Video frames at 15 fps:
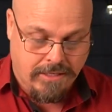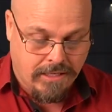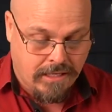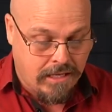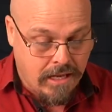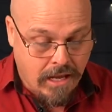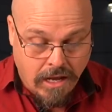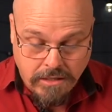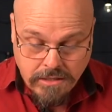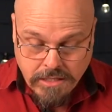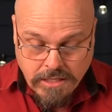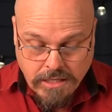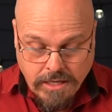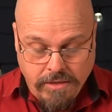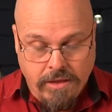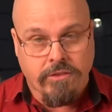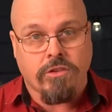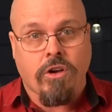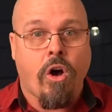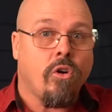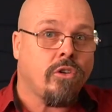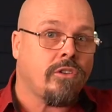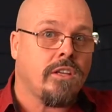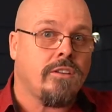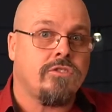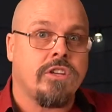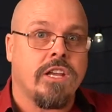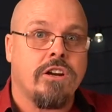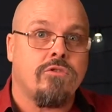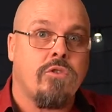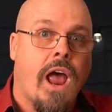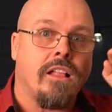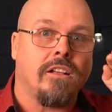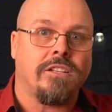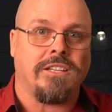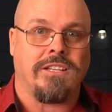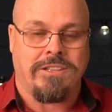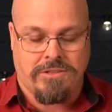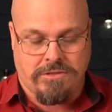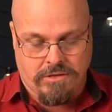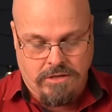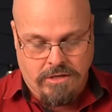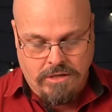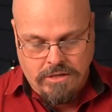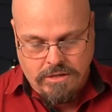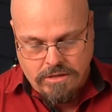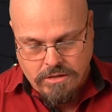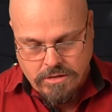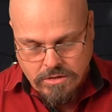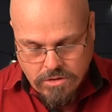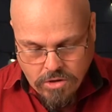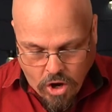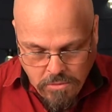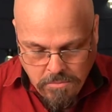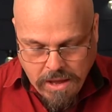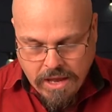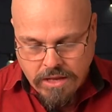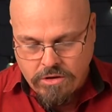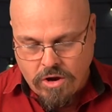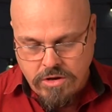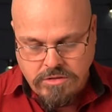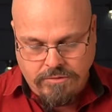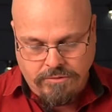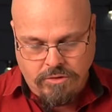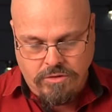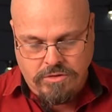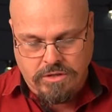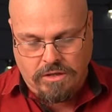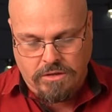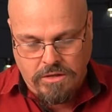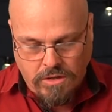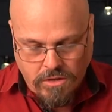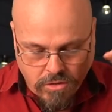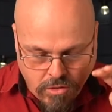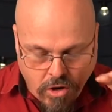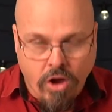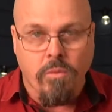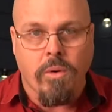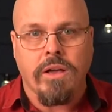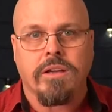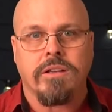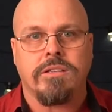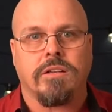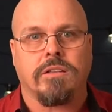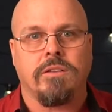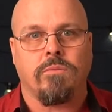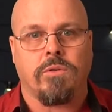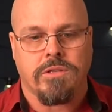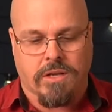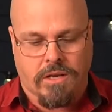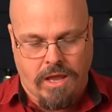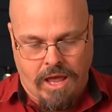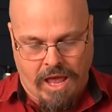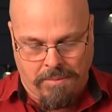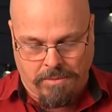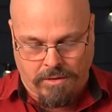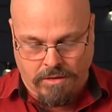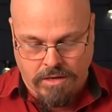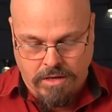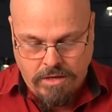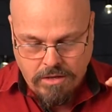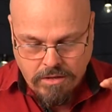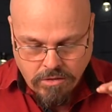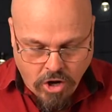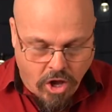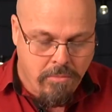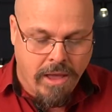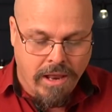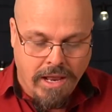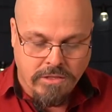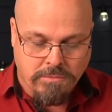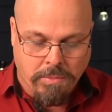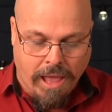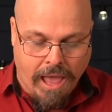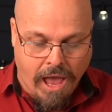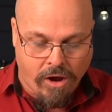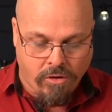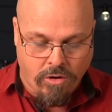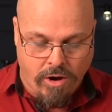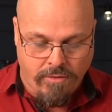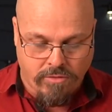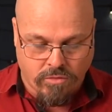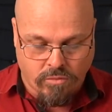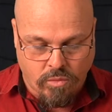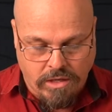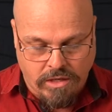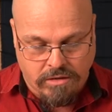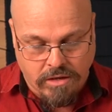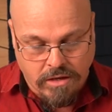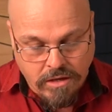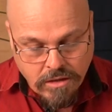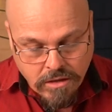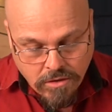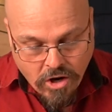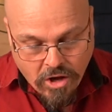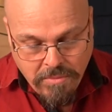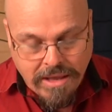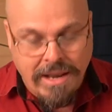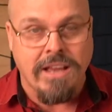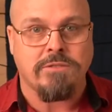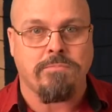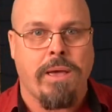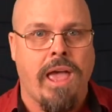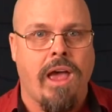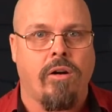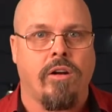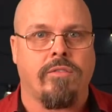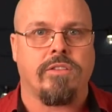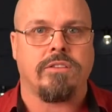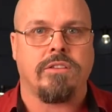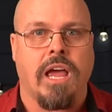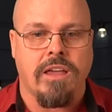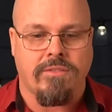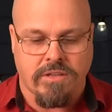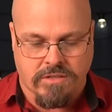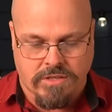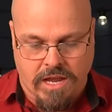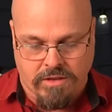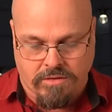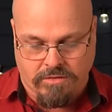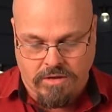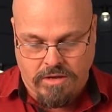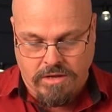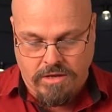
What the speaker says: Here, it's a whole set of generalities. No man knows the future. No one can tell him what's going to happen. No man has power over the wind. No man has power over the day of his death.